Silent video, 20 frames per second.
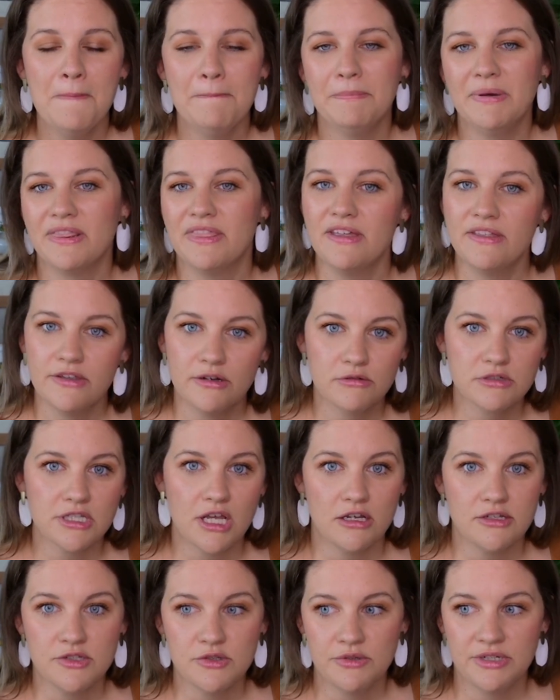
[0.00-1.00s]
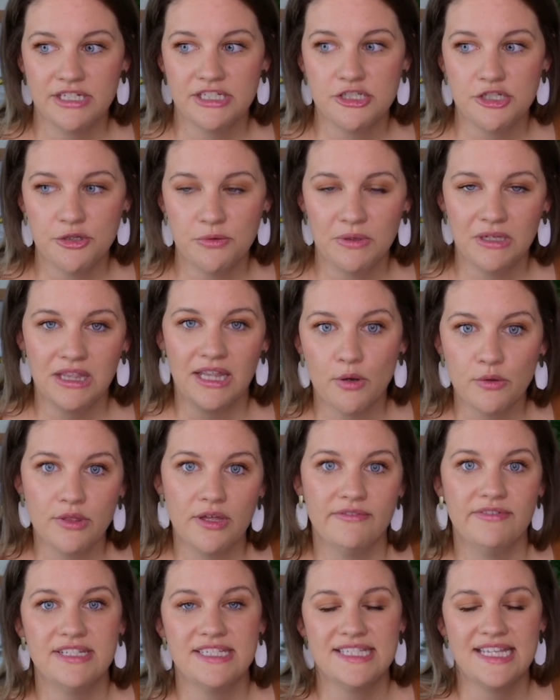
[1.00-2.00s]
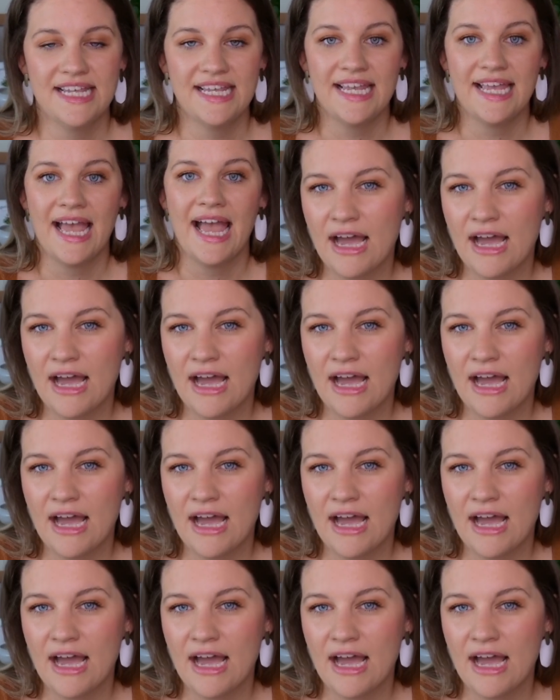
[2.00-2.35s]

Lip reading: but then there was also an issue with both of us seeing